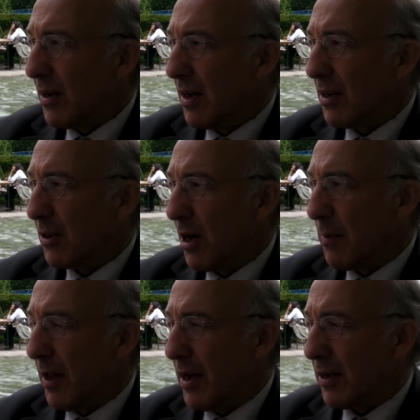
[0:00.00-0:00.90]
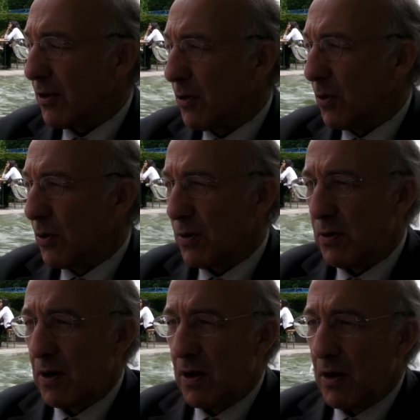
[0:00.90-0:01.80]
under the Copenhagen Accord
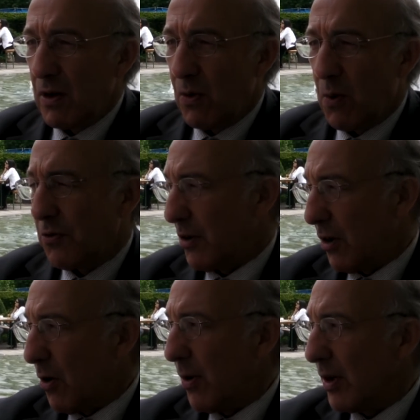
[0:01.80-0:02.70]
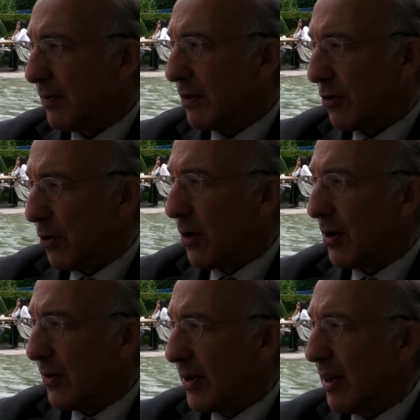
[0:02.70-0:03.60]
was a lowering of its
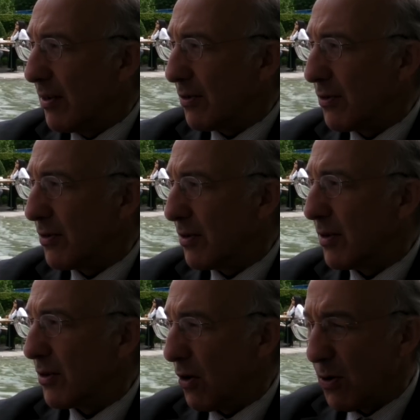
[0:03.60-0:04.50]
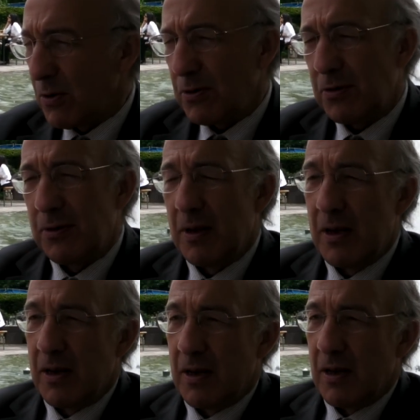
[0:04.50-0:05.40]
earlier announced goals.
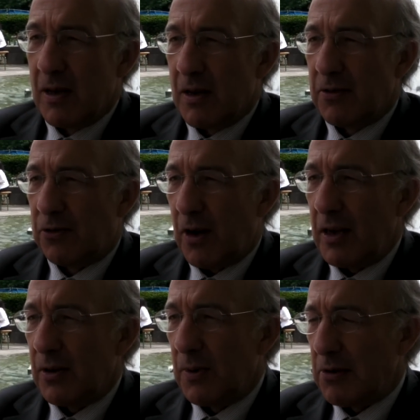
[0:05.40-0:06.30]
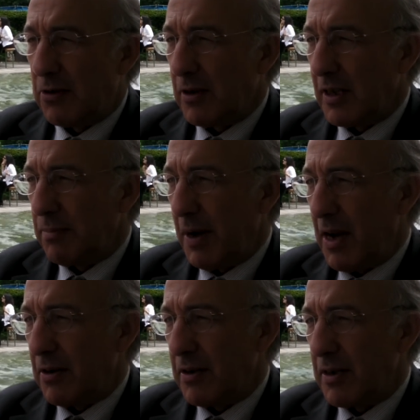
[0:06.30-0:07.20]
Australia recently
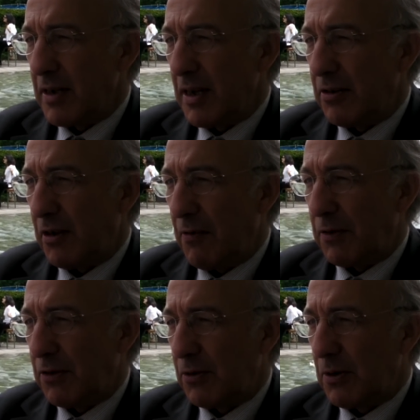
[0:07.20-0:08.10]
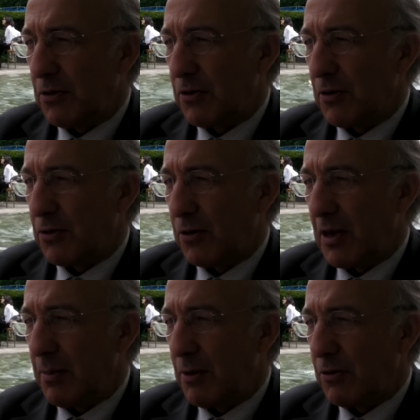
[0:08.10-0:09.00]
abandoned its efforts to introduce
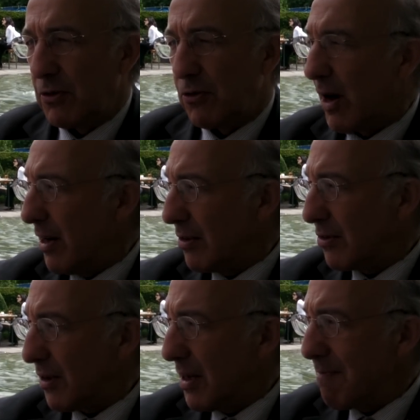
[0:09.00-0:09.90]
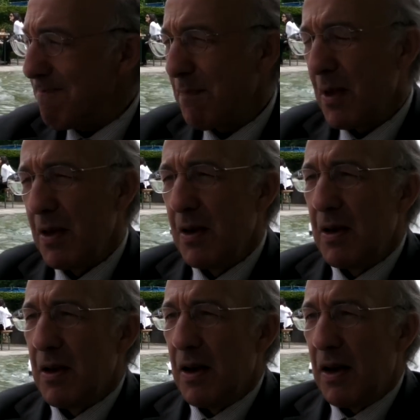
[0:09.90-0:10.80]
an emission trading scheme
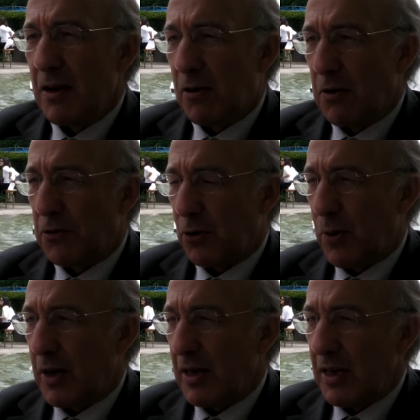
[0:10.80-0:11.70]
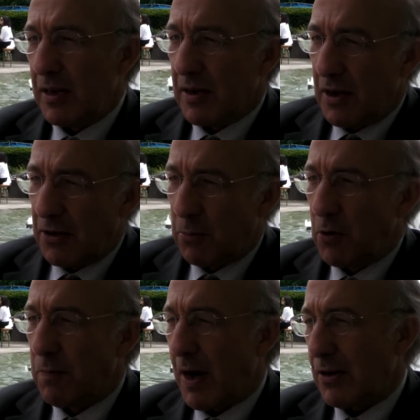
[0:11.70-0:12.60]
and consequently has
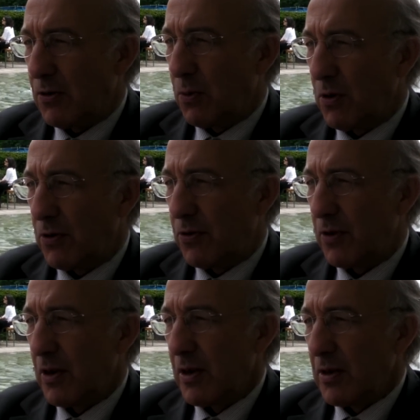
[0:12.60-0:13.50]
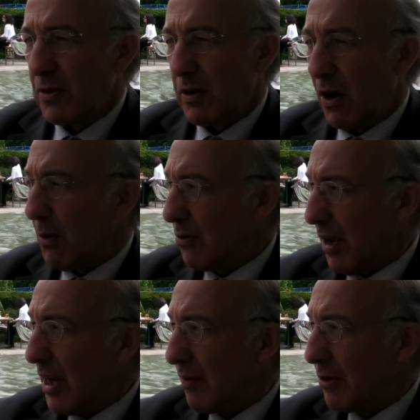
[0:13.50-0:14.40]
moved back towards the lowest
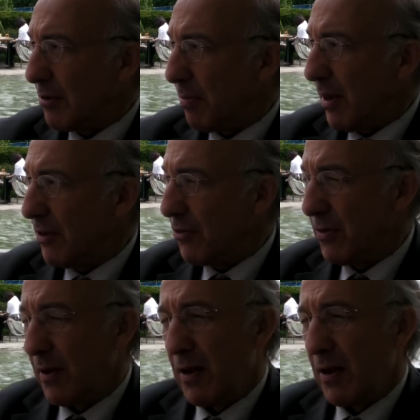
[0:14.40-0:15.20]
end of its pledge,